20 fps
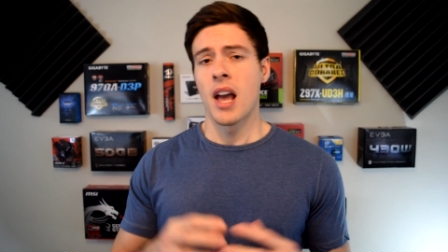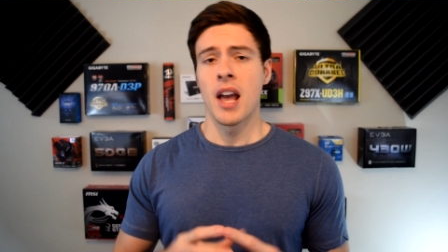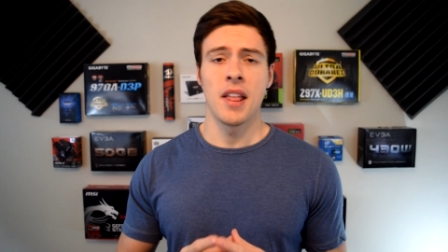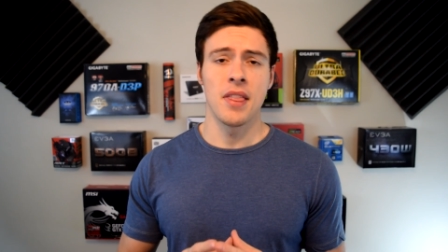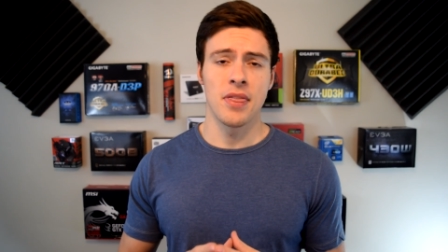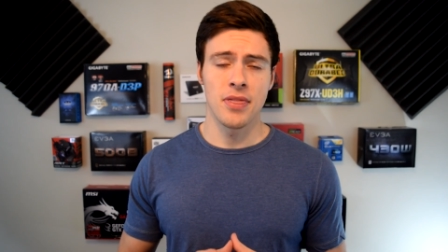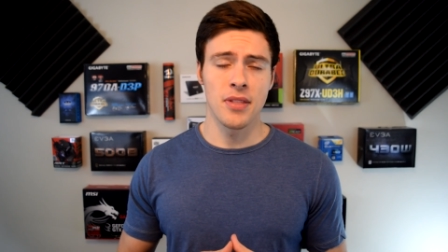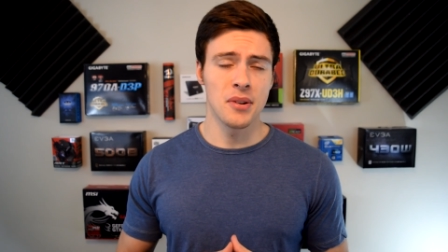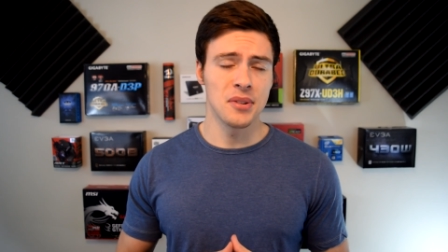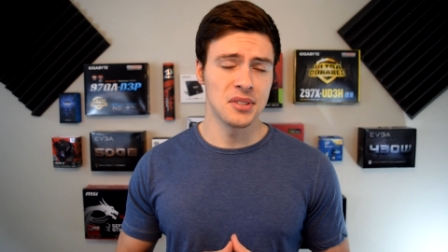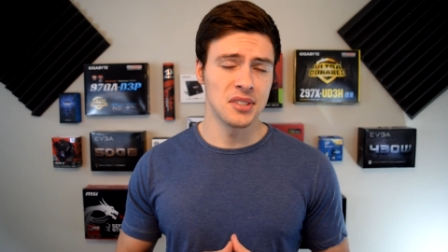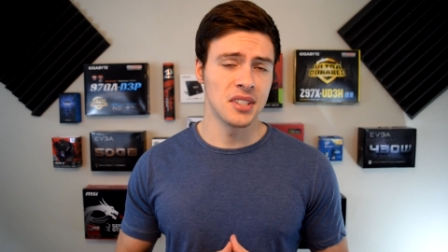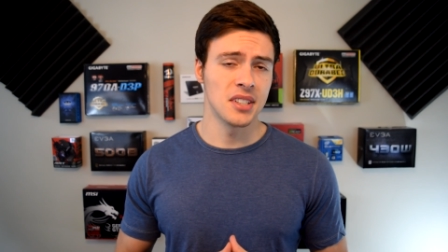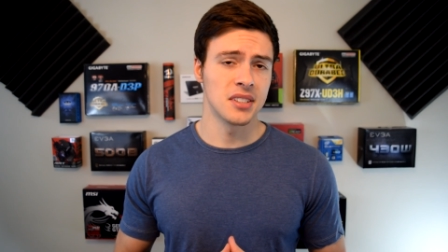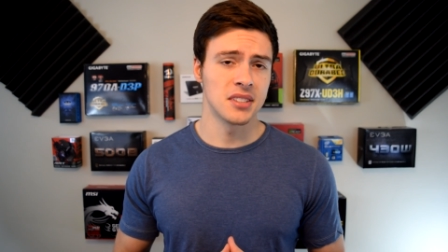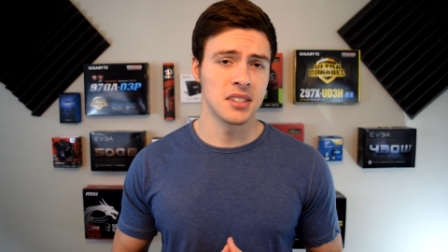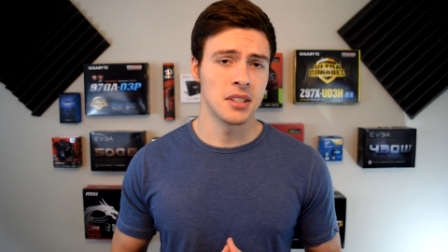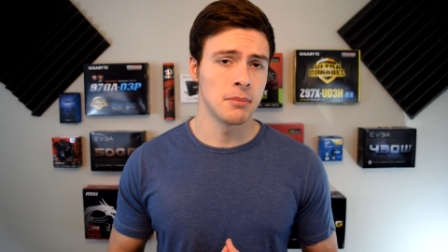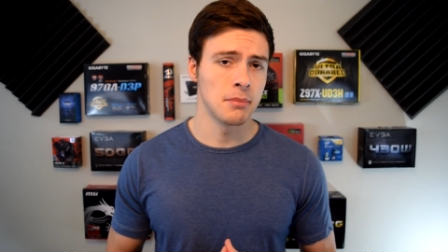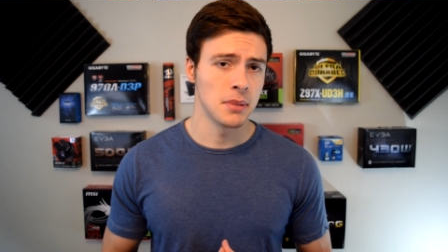
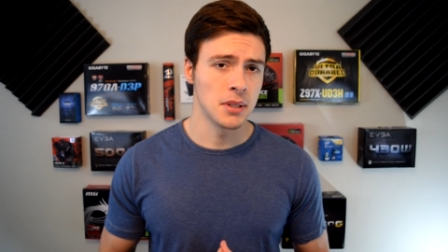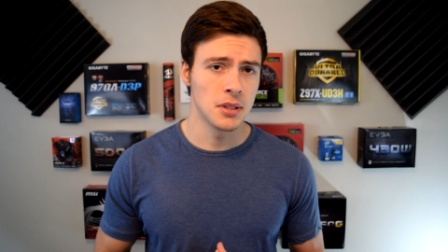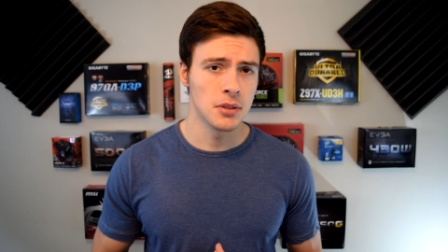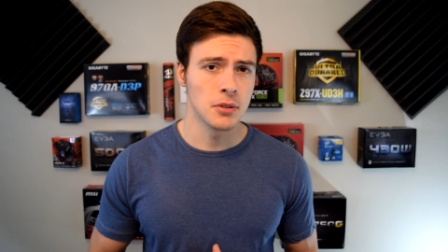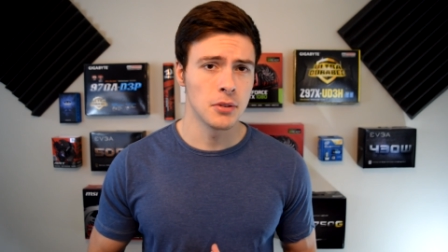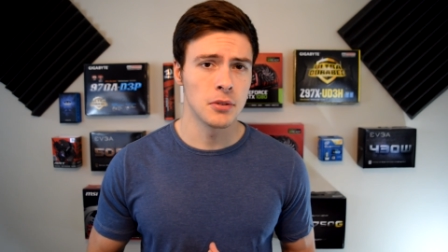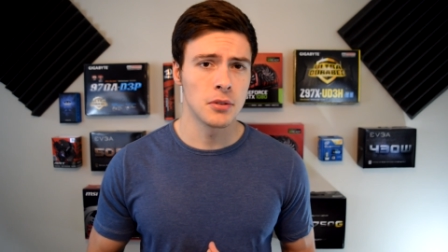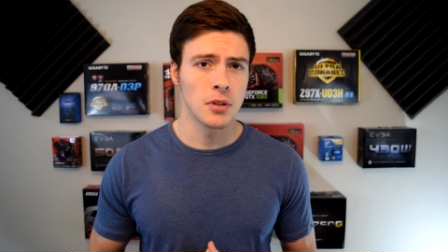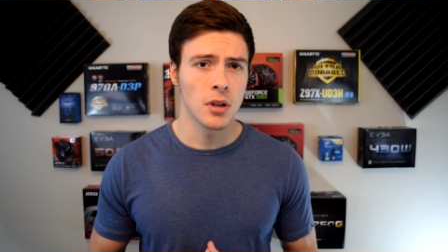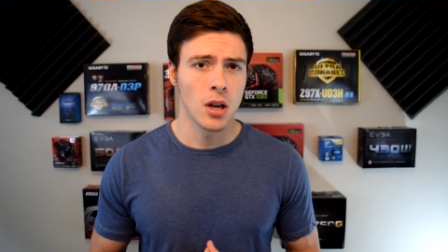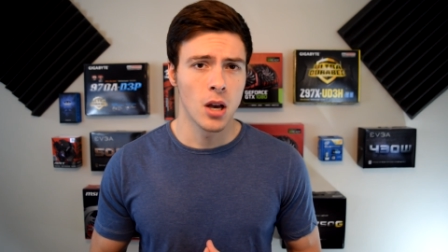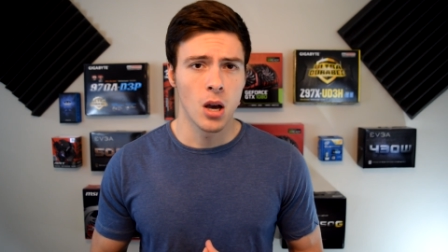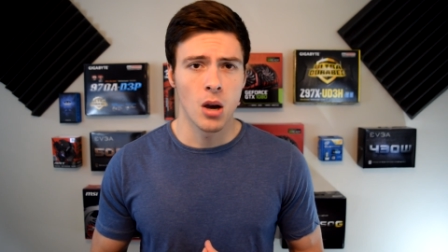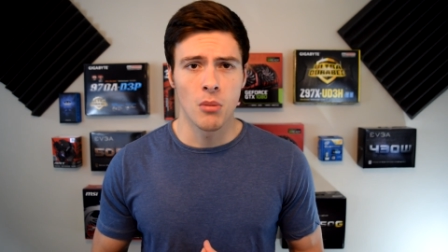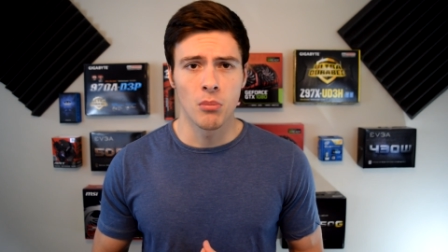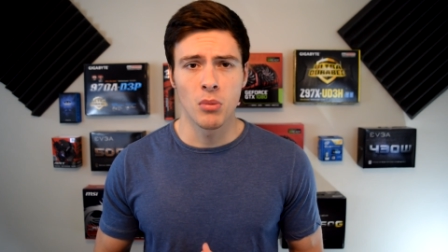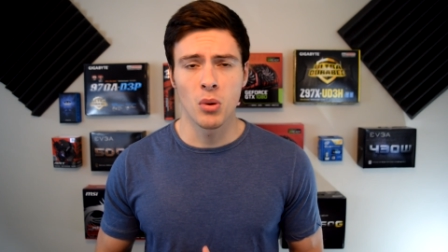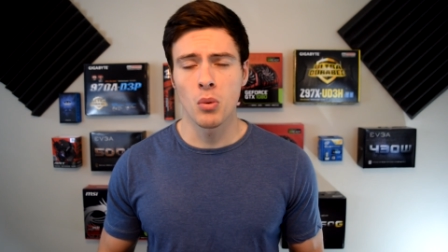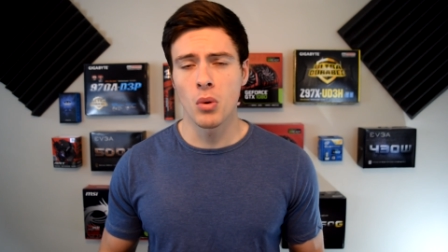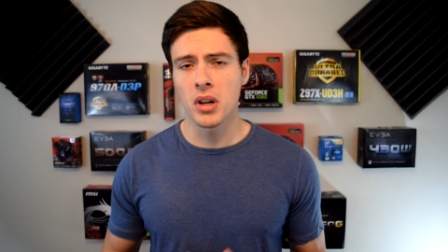enthusiast CPUs,
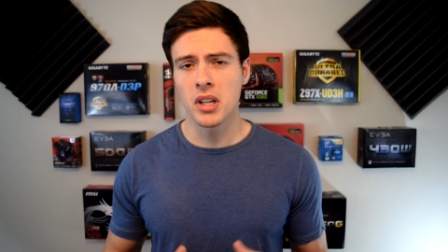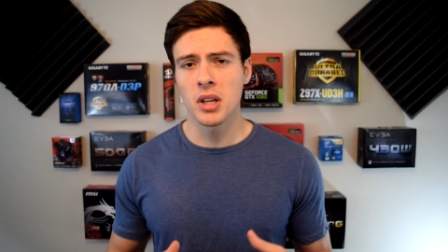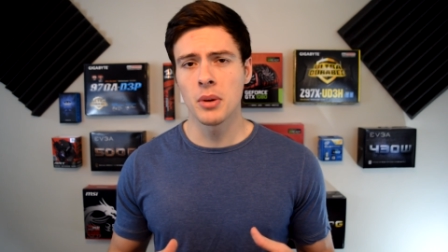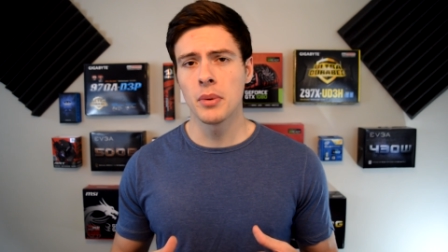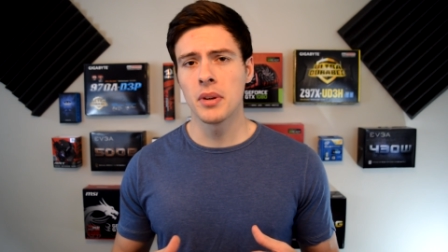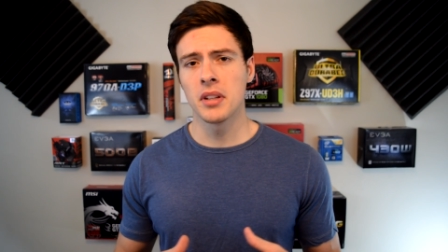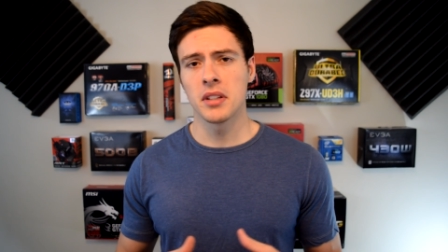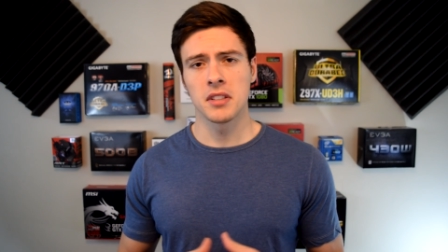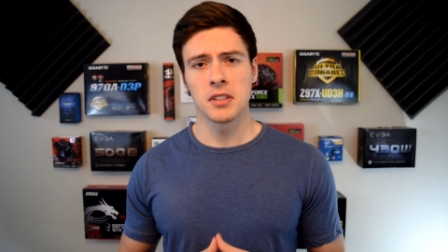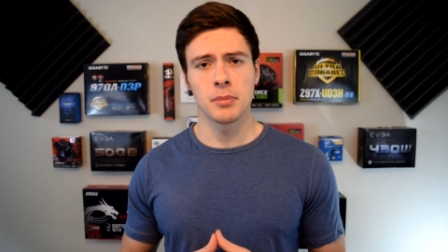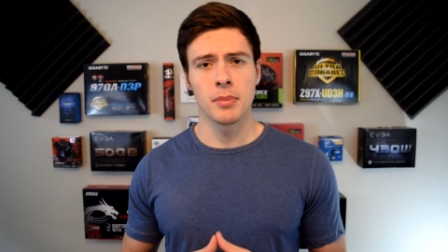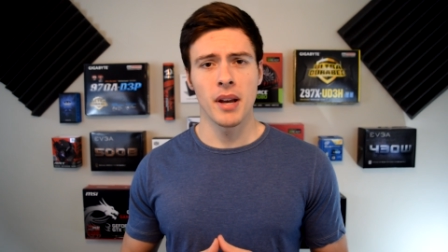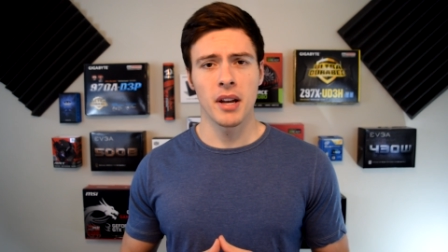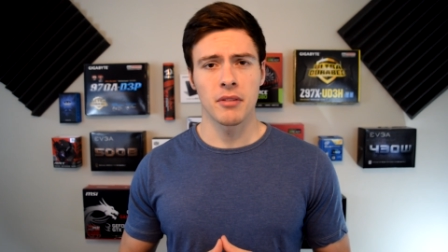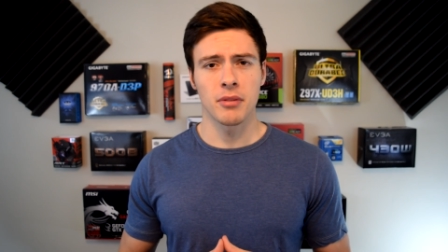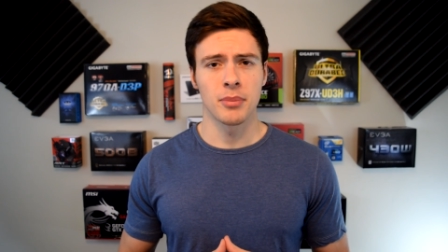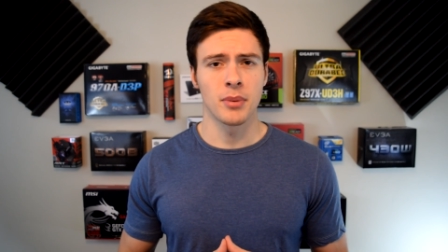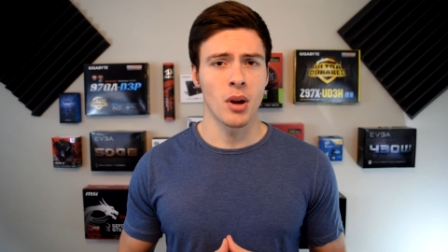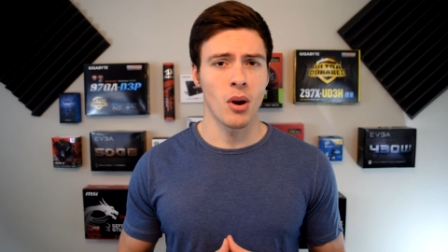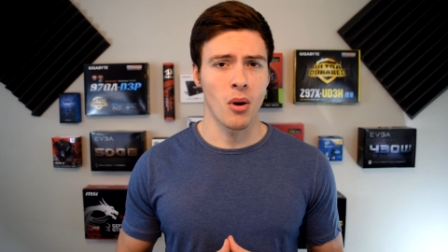but what can we
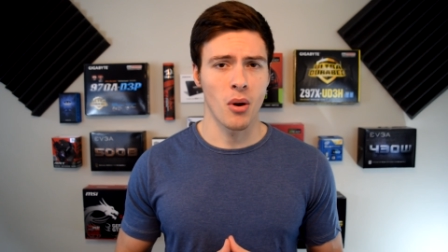expect from the